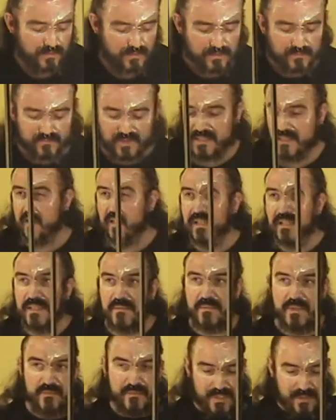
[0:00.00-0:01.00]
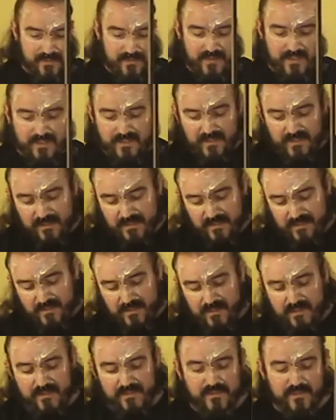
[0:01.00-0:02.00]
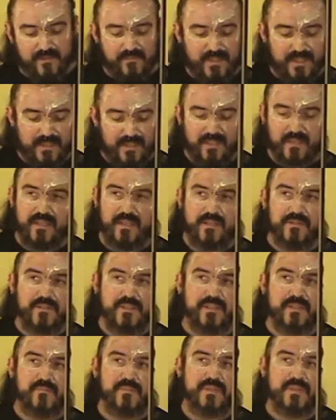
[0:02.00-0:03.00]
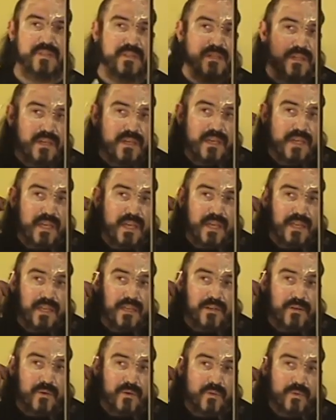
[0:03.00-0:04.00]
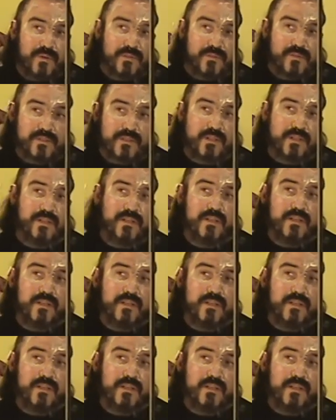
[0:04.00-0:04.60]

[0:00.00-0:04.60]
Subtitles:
The prosthetics I'm going to be using is going to be ear tips and horns.